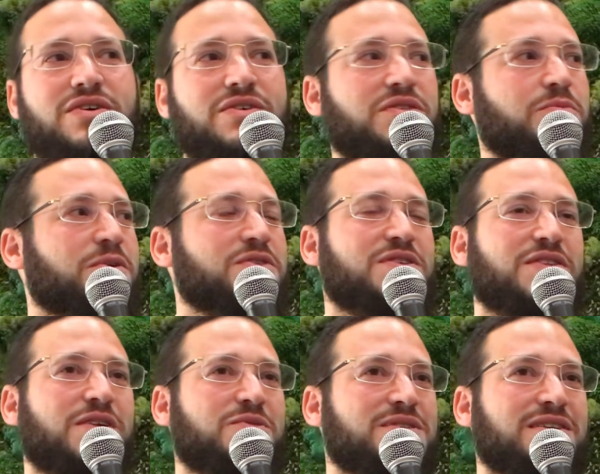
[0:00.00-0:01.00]
So the
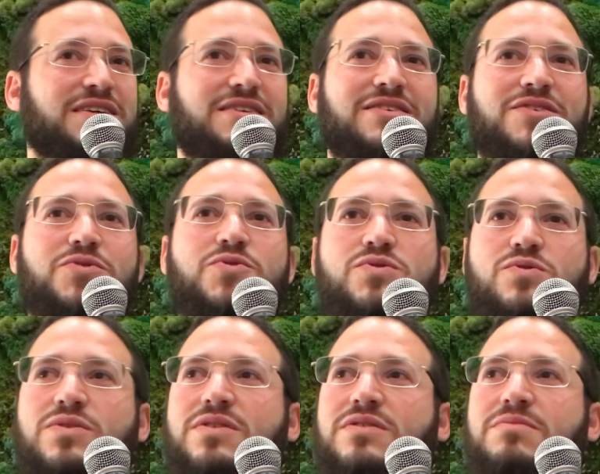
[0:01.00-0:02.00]
person thought it was a little
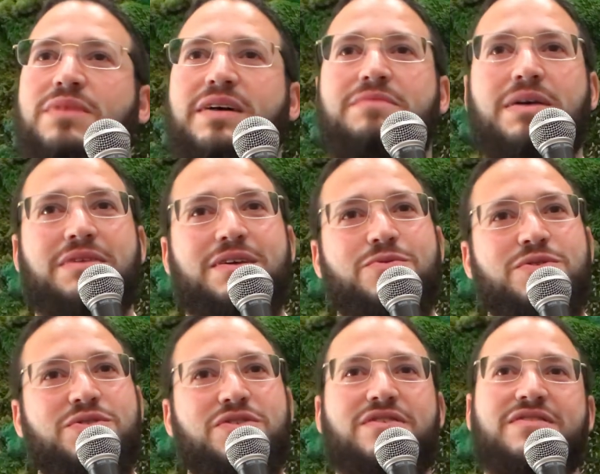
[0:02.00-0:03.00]
unusual, but maybe
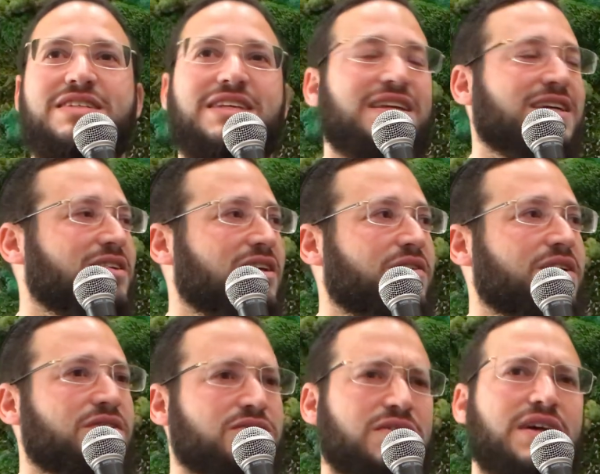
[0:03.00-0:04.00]
he was nervous, he didn't
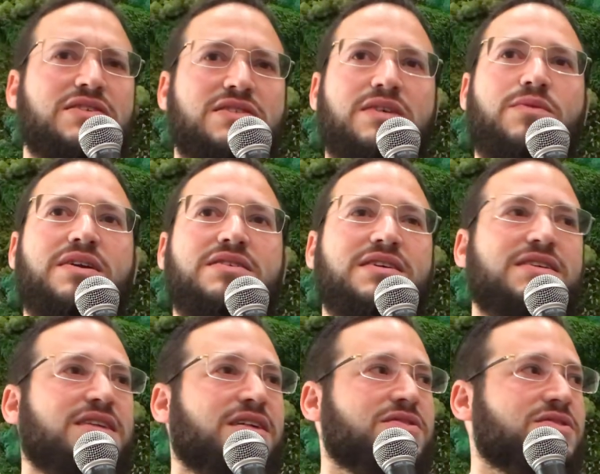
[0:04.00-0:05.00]
know. He goes, okay, so someone
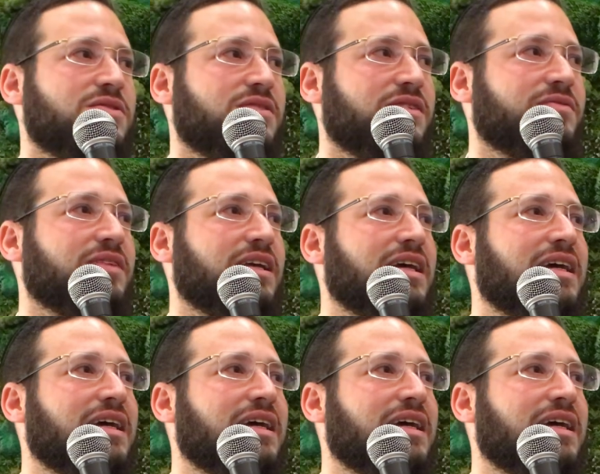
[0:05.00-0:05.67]
else is going to tell a story.